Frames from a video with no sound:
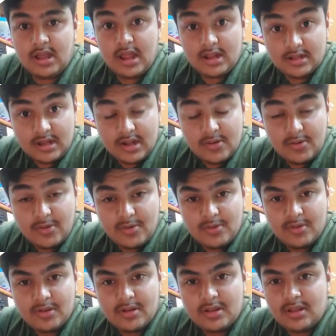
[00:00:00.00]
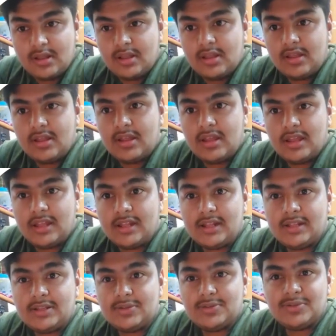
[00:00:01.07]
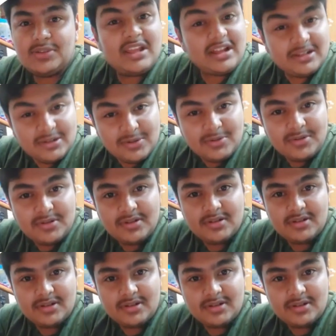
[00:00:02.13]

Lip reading: and now into the unknown.